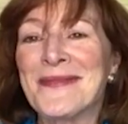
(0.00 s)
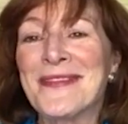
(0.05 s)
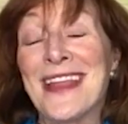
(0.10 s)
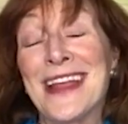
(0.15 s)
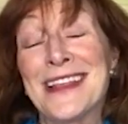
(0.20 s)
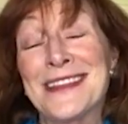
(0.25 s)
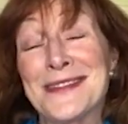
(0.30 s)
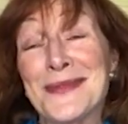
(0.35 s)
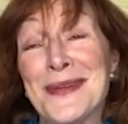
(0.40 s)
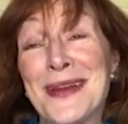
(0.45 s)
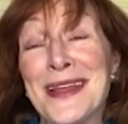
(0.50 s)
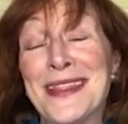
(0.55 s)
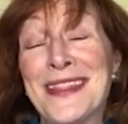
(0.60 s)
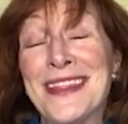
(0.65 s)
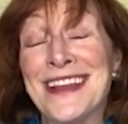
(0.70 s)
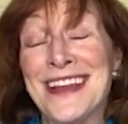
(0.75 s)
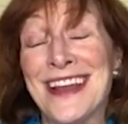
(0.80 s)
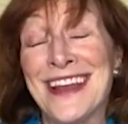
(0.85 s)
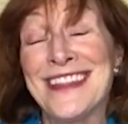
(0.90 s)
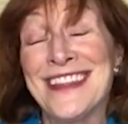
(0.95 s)
that's why I
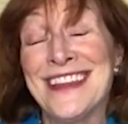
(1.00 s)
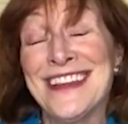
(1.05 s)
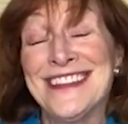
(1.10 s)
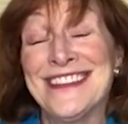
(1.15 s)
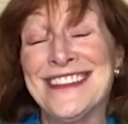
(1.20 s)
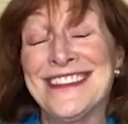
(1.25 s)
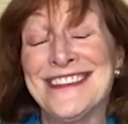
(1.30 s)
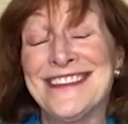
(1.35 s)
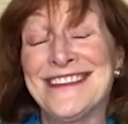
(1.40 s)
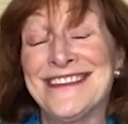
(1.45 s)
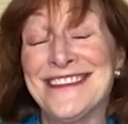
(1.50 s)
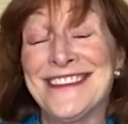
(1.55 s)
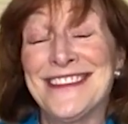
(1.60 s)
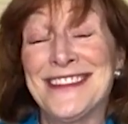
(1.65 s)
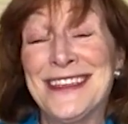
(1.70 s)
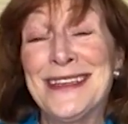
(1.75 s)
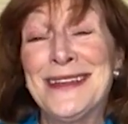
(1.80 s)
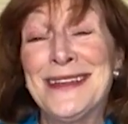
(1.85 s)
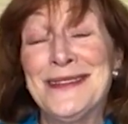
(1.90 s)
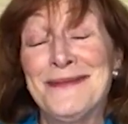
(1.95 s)
think
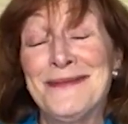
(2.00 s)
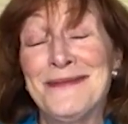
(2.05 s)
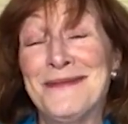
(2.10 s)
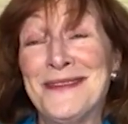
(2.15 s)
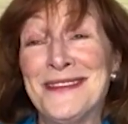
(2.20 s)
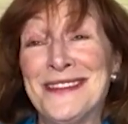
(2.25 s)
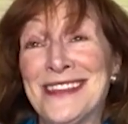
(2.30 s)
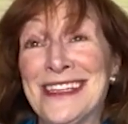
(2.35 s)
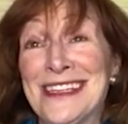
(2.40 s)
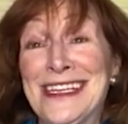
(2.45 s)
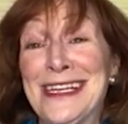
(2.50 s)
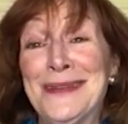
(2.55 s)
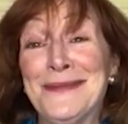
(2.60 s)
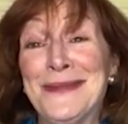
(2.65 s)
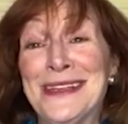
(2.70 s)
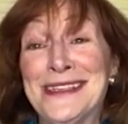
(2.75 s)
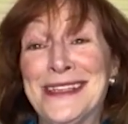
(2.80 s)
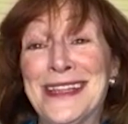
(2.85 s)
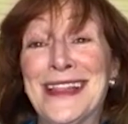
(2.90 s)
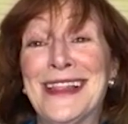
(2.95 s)
she's leading
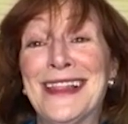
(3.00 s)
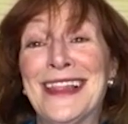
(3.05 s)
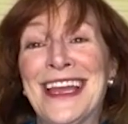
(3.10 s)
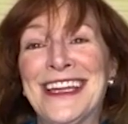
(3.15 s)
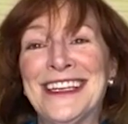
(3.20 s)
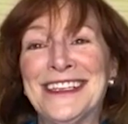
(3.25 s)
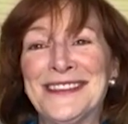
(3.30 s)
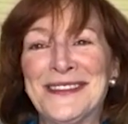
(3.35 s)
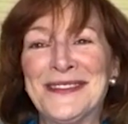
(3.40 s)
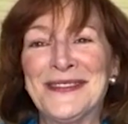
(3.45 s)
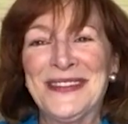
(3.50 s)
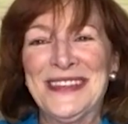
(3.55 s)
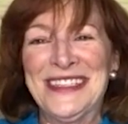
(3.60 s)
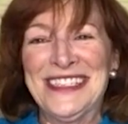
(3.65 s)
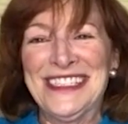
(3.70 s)
me to the light.